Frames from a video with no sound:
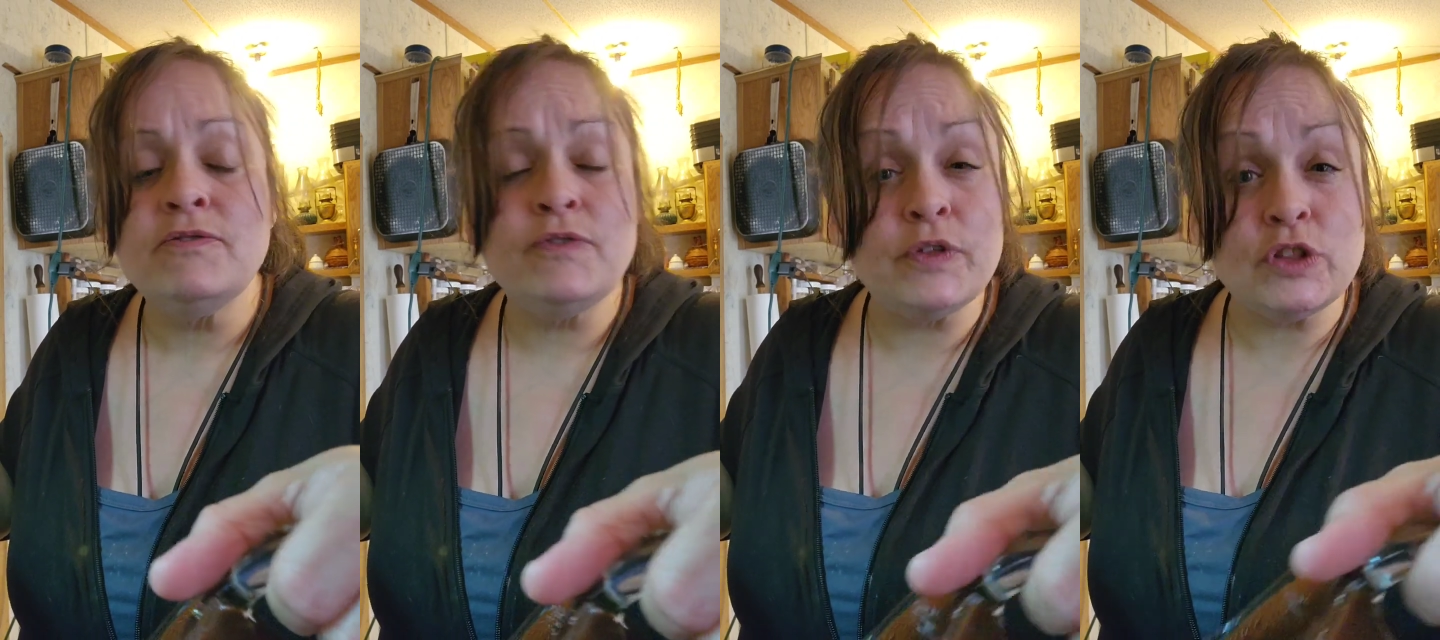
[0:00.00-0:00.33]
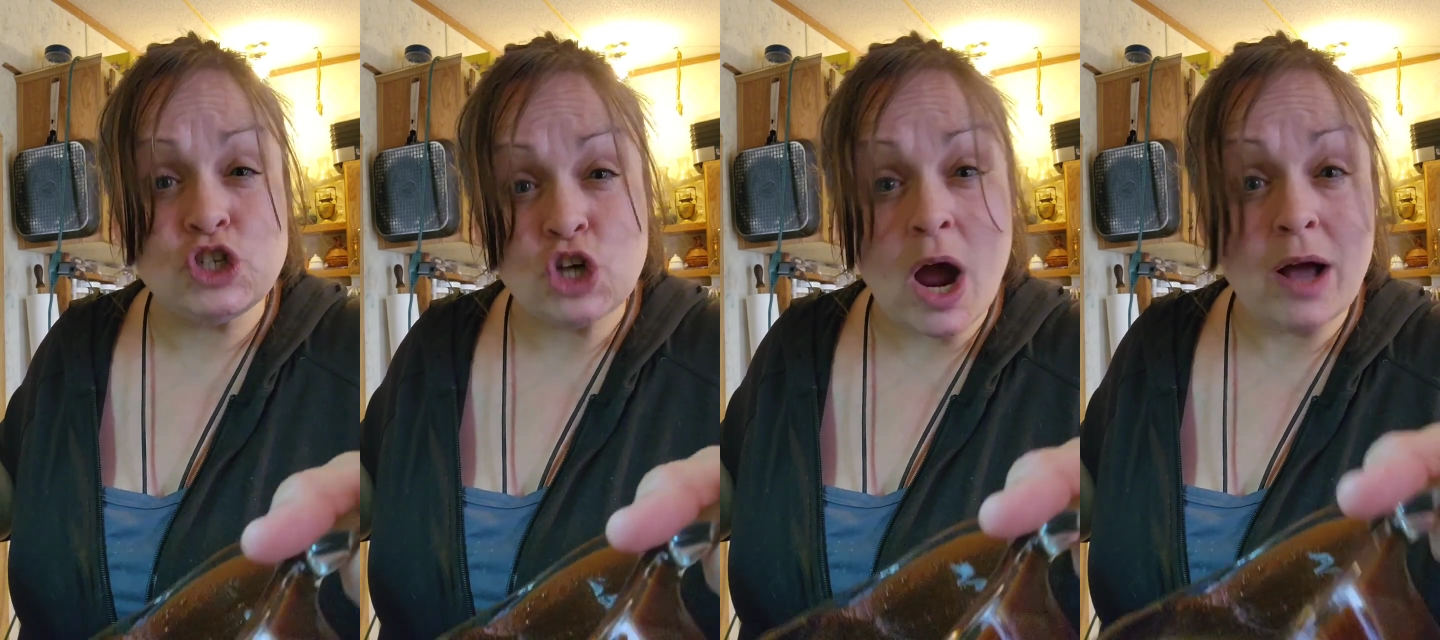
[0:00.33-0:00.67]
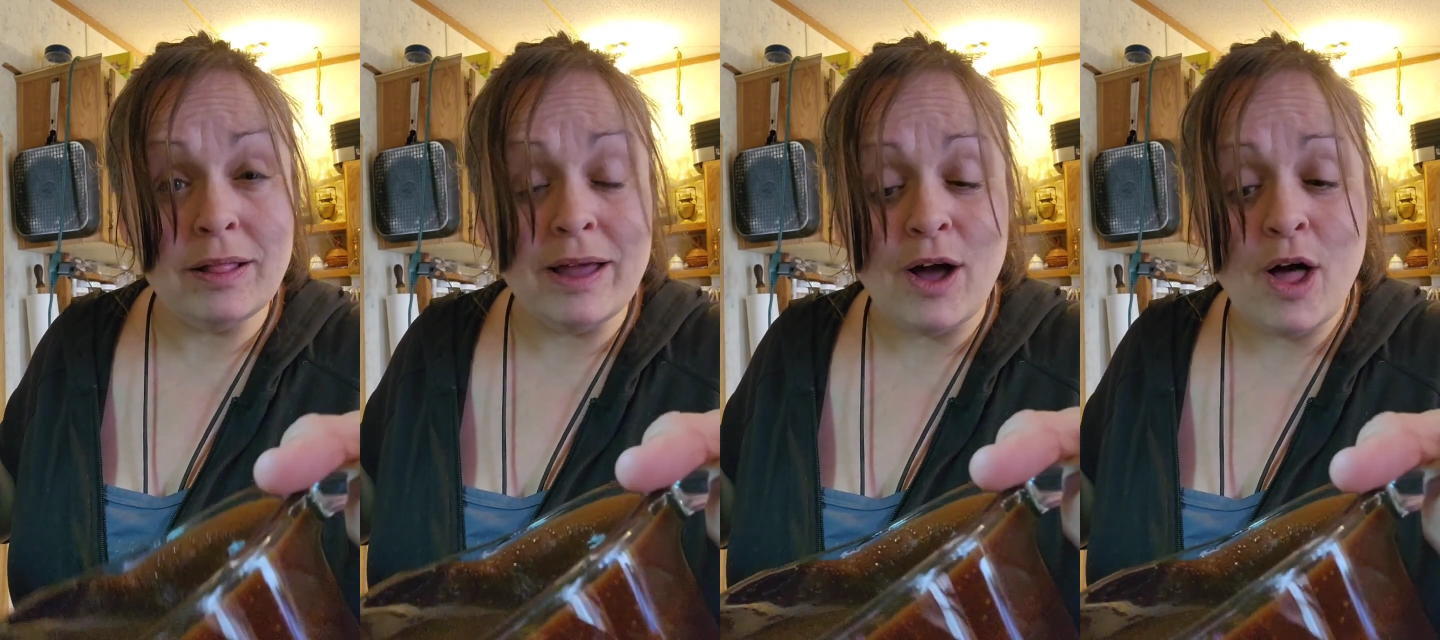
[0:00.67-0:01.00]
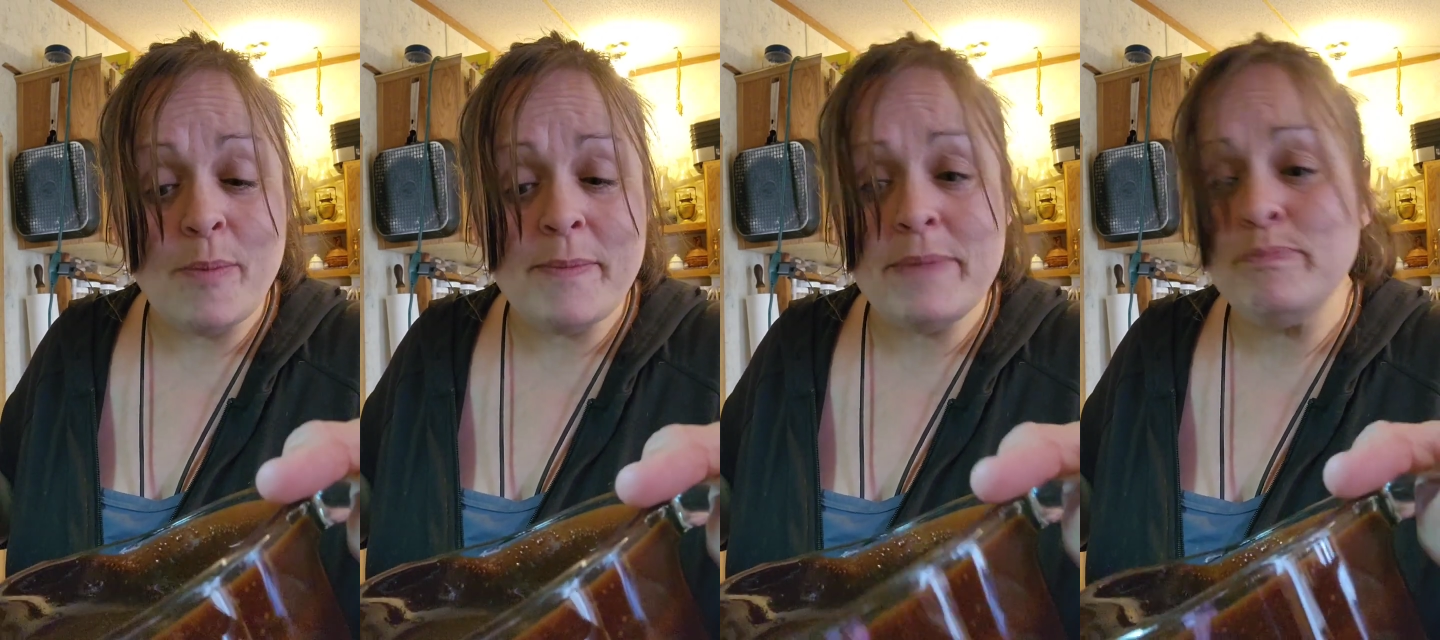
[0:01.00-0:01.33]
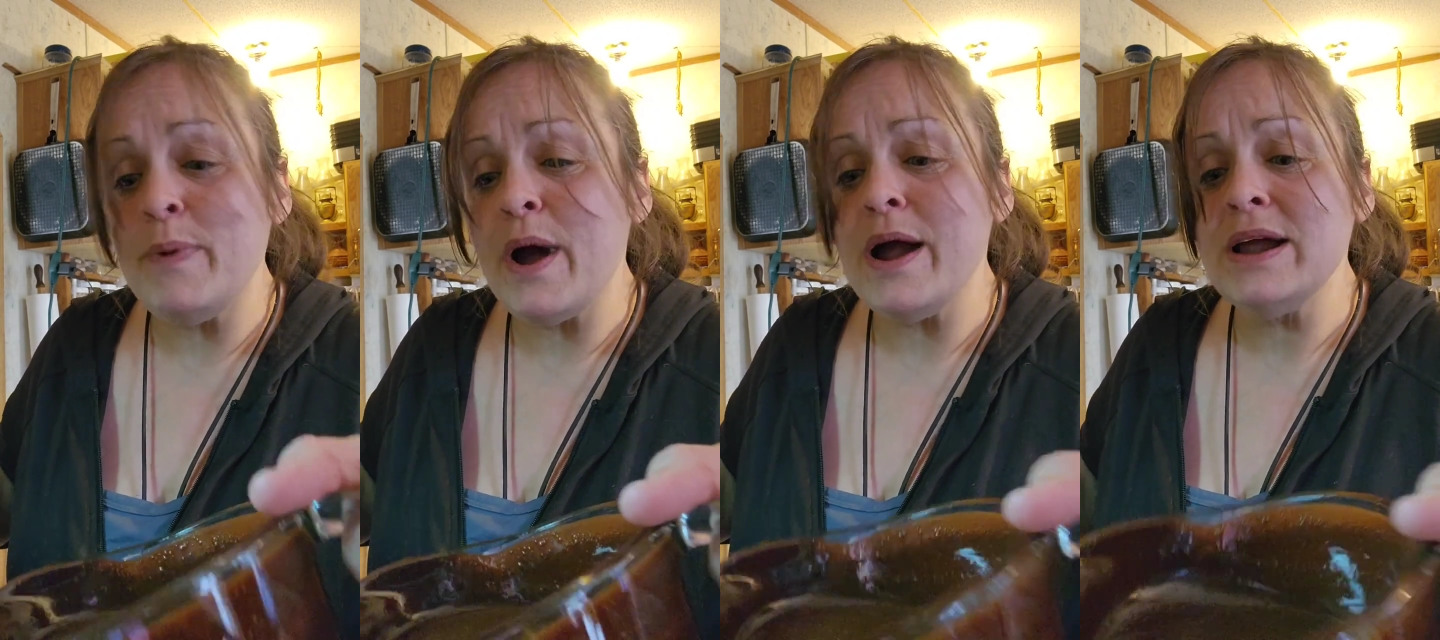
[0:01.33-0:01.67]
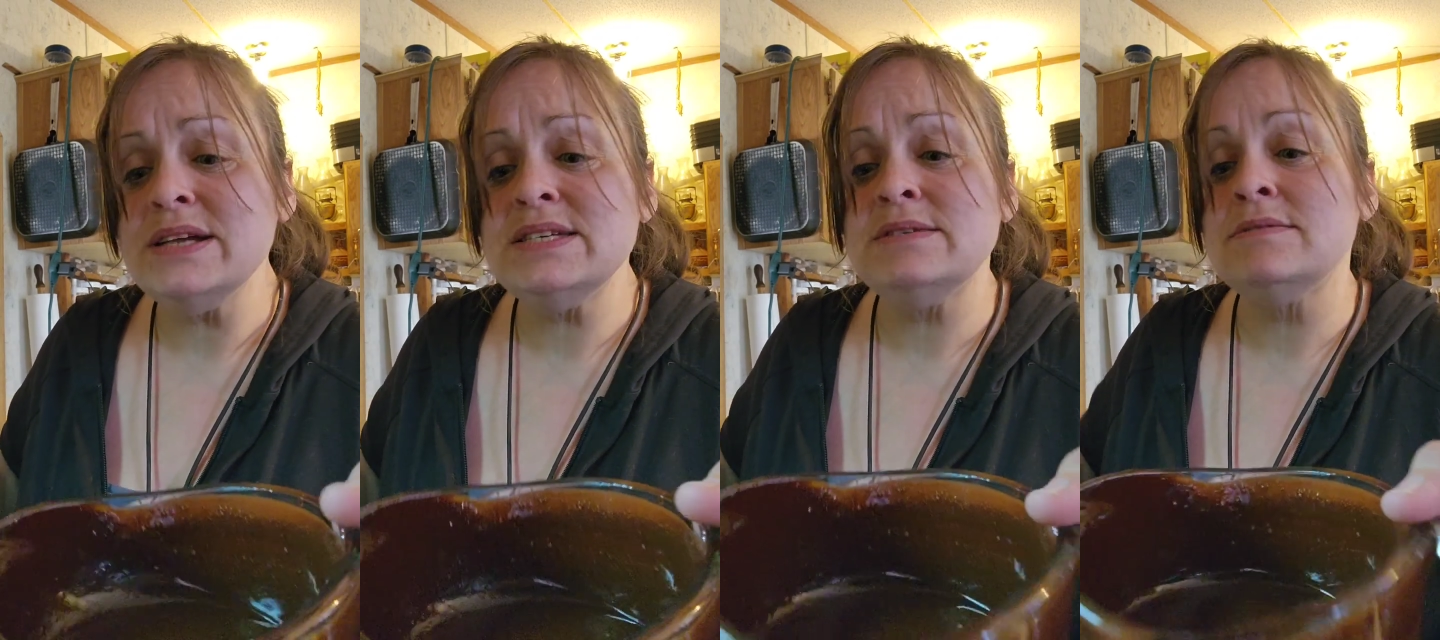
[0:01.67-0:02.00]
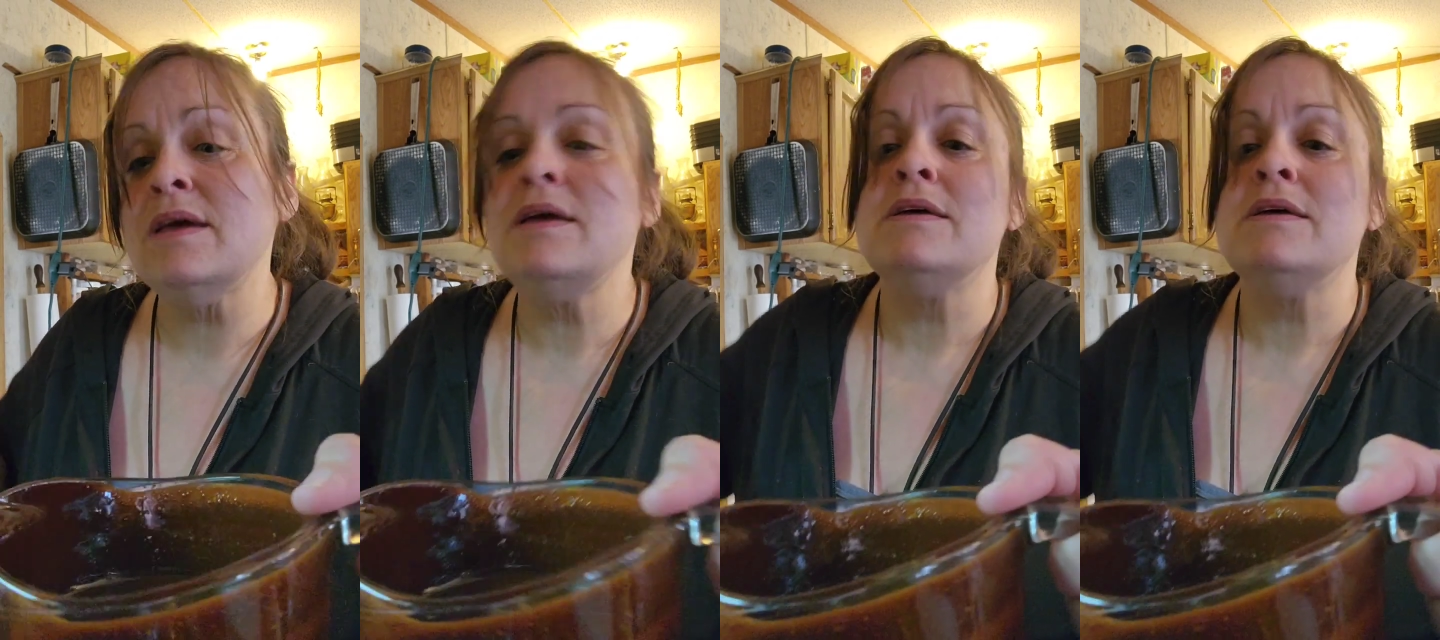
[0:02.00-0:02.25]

for the chocolate almond bars.